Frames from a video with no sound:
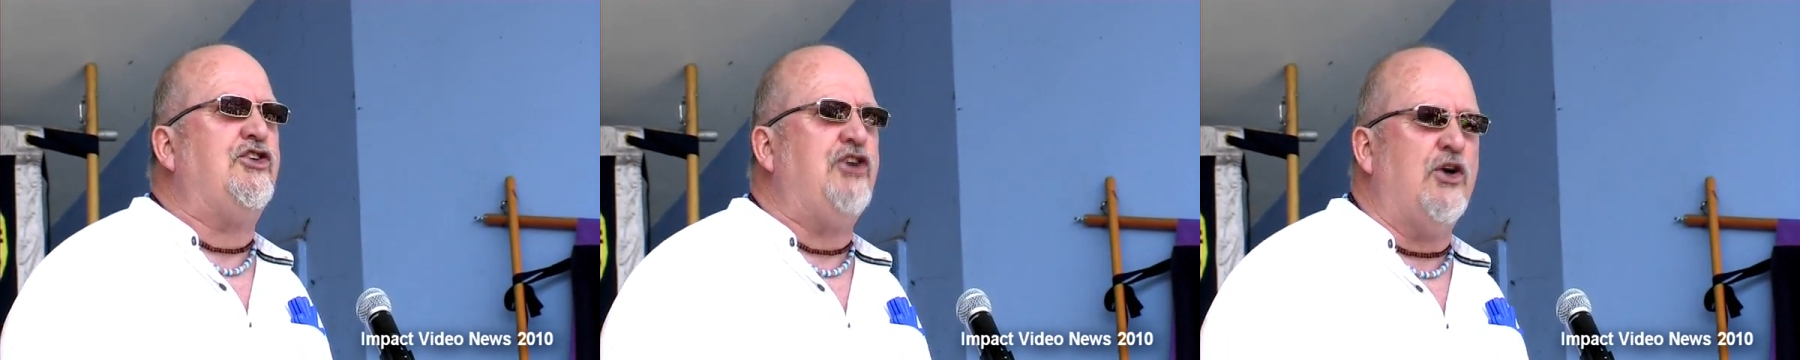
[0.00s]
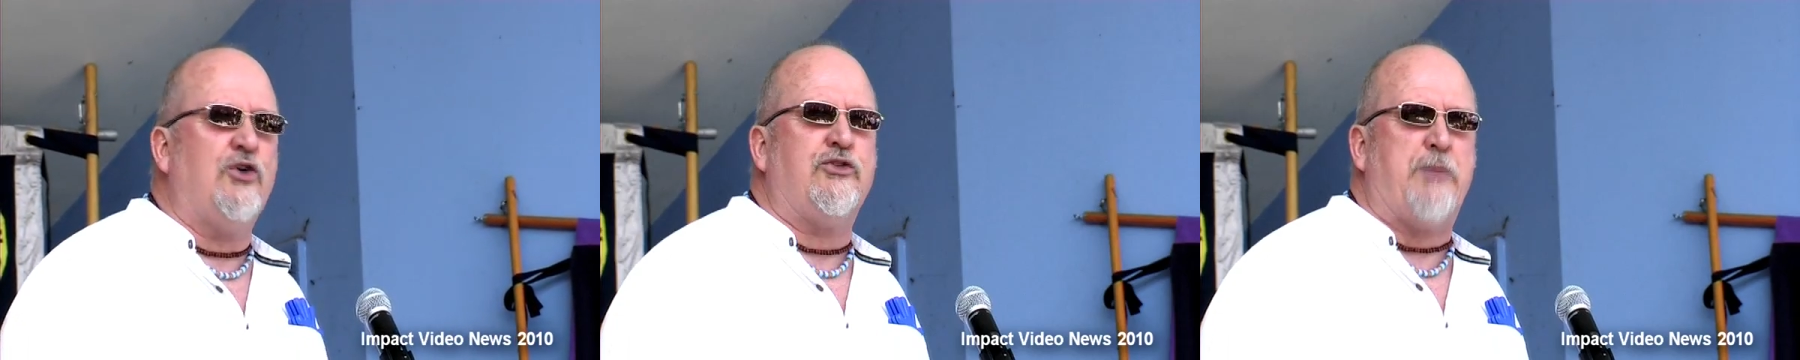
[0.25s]

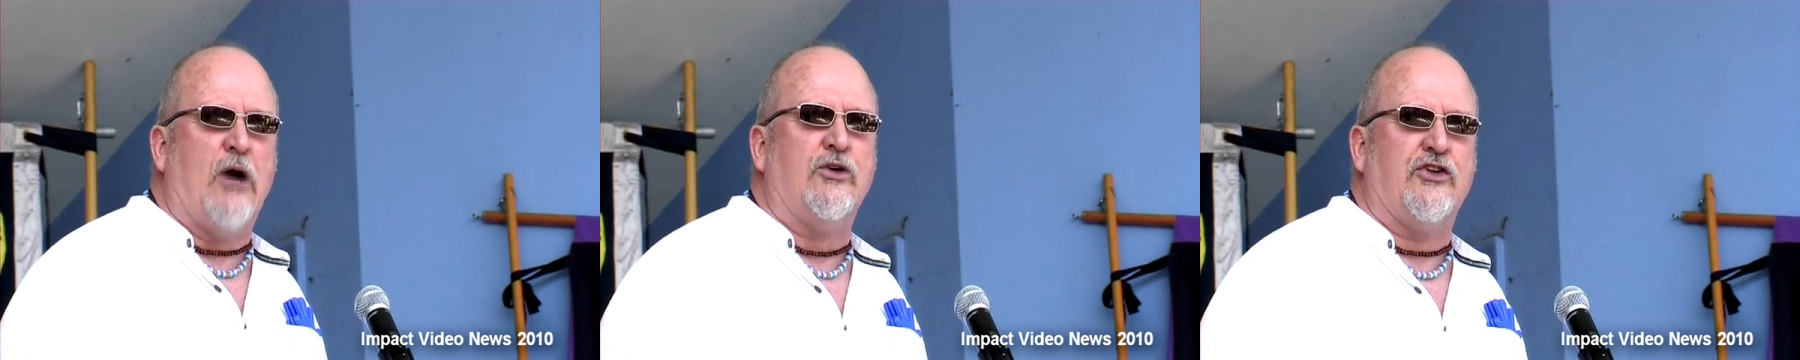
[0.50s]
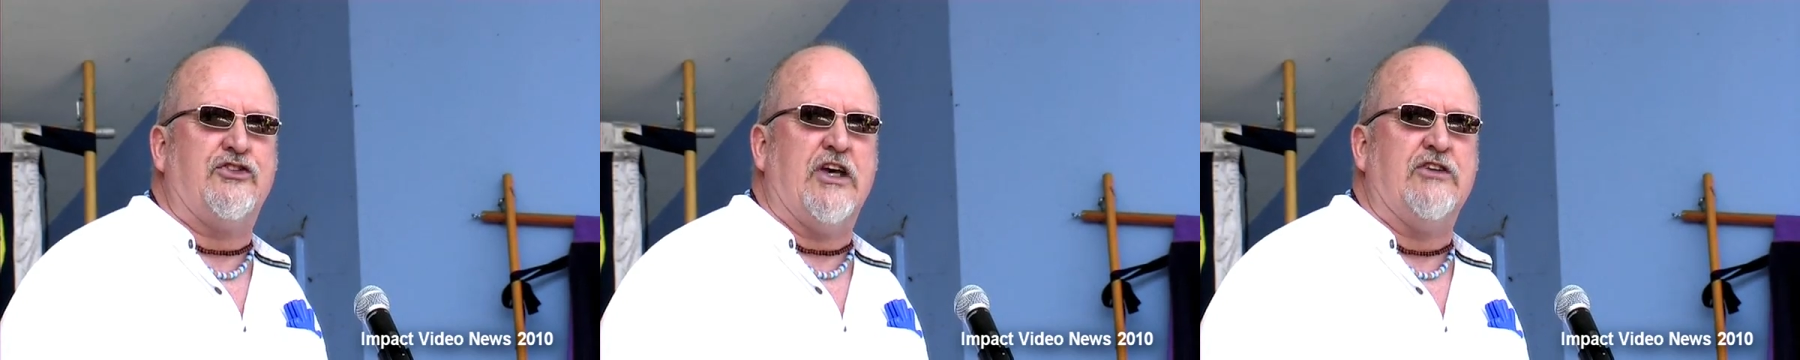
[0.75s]
huge
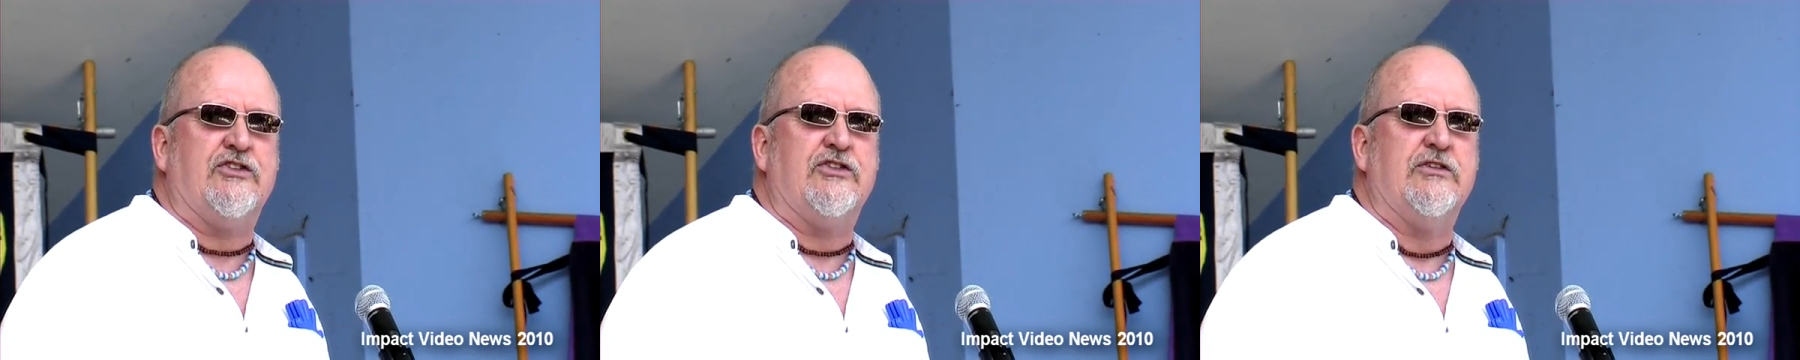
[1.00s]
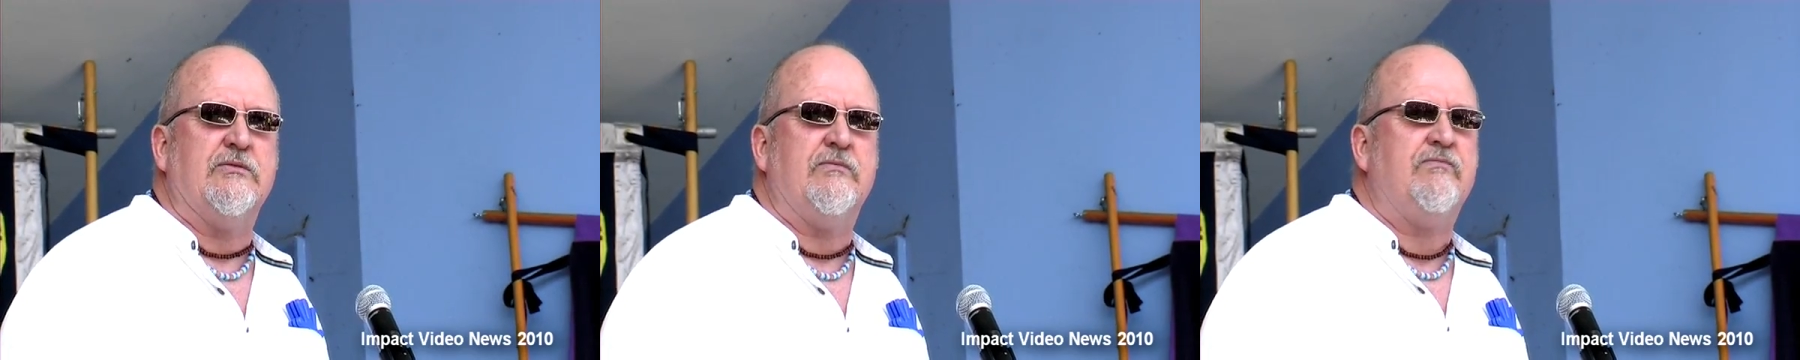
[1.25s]

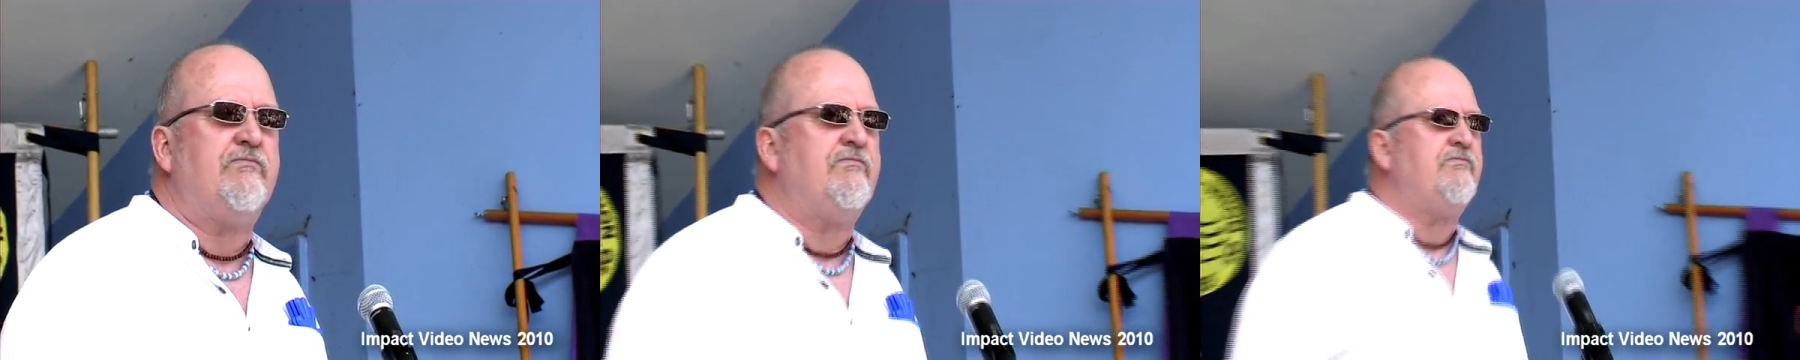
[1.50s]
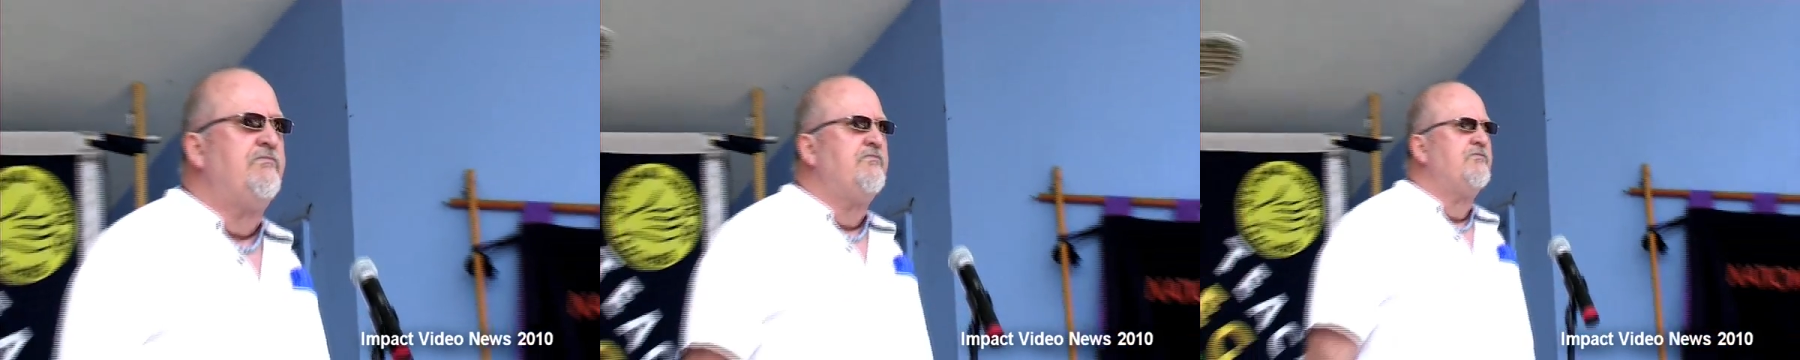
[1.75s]
bonuses.
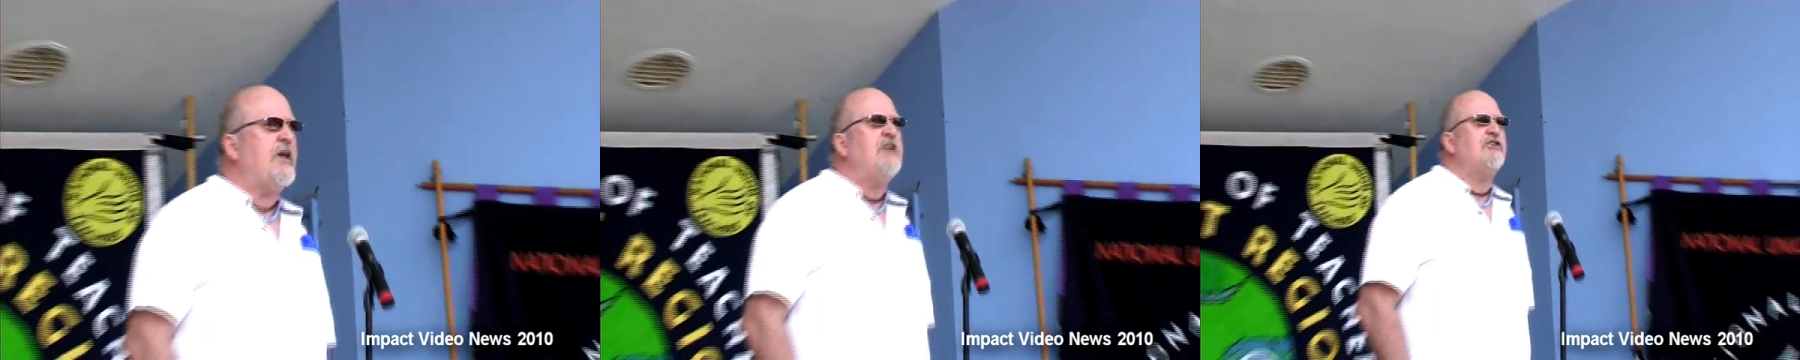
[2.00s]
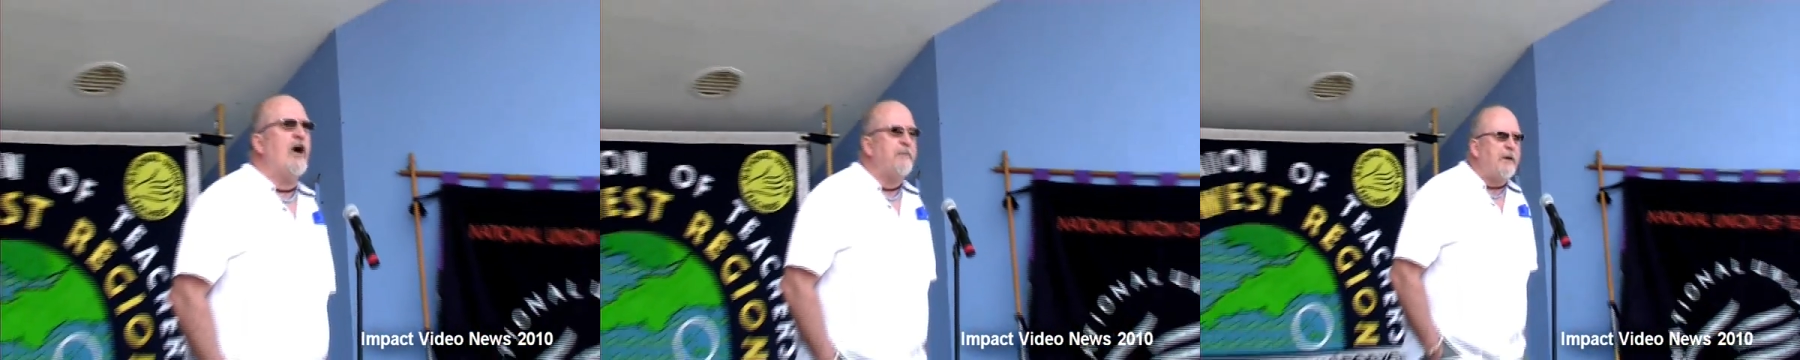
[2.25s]

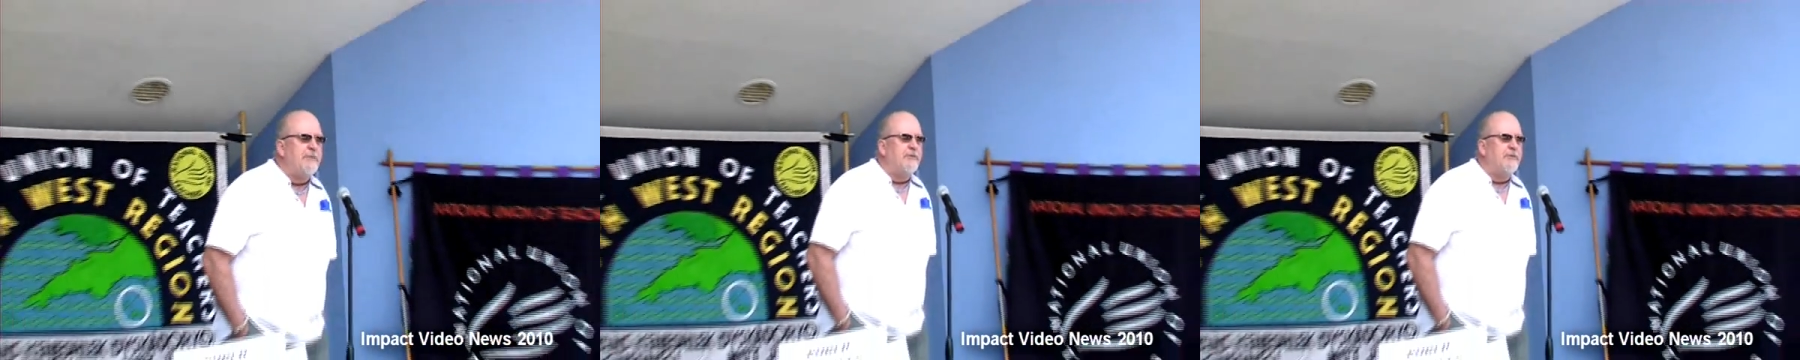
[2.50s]
These are